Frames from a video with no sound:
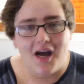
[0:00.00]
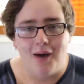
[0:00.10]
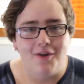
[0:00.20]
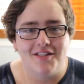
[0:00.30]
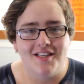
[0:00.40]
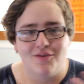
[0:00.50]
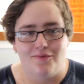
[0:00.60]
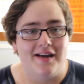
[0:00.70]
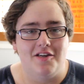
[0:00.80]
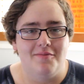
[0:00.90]
I watched this
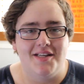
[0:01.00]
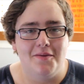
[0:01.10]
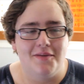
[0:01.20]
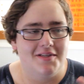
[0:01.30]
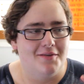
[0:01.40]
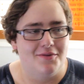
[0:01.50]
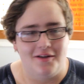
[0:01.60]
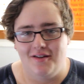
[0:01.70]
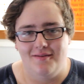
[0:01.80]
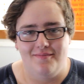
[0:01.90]
randomly because it was
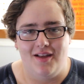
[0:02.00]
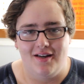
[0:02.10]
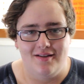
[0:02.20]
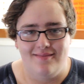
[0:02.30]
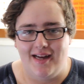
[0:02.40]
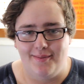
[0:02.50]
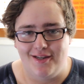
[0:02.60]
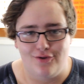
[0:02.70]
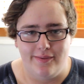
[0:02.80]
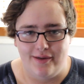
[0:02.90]
on a
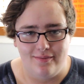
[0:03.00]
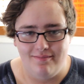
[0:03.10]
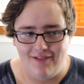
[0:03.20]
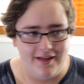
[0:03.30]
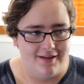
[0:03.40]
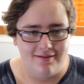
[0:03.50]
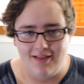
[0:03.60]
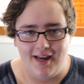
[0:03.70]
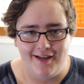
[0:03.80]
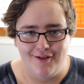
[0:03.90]
anime streaming thing
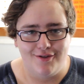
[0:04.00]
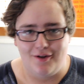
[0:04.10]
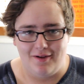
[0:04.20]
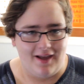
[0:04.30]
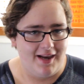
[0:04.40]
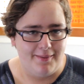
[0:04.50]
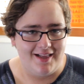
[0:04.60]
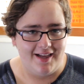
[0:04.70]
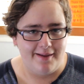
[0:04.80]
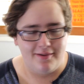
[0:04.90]
that I use called
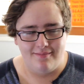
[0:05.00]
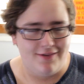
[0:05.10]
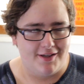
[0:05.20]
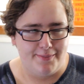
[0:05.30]
Anime Lab, not